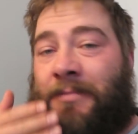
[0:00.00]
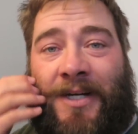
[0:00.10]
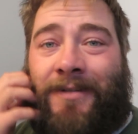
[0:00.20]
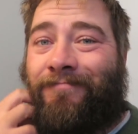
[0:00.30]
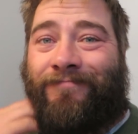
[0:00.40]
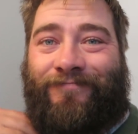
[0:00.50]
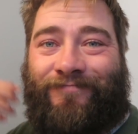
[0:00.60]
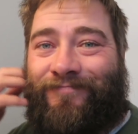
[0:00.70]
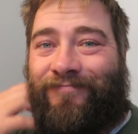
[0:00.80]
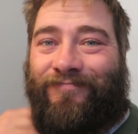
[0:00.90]
I'm done.
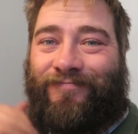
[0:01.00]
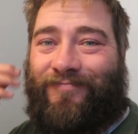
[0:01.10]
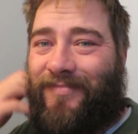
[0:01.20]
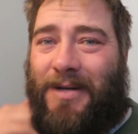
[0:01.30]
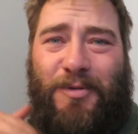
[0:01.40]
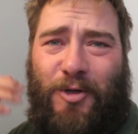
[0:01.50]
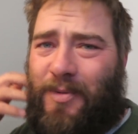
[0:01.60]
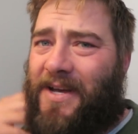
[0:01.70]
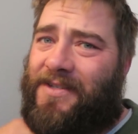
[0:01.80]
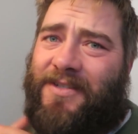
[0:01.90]
I'm so
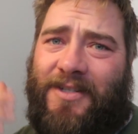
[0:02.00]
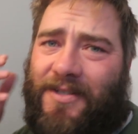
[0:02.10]
past